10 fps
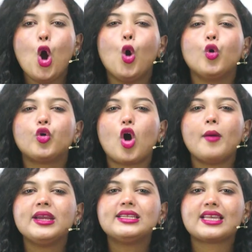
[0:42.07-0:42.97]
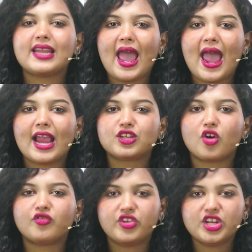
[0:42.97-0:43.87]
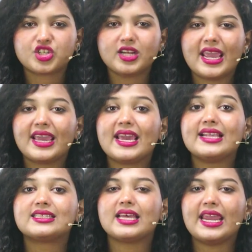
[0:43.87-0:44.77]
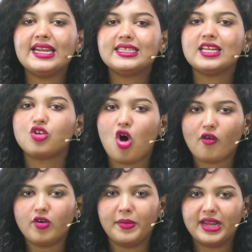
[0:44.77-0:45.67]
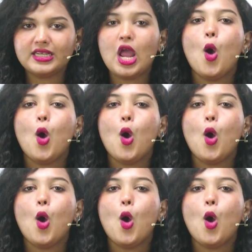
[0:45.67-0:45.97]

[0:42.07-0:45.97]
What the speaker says: who commits an act of treason against the Indian government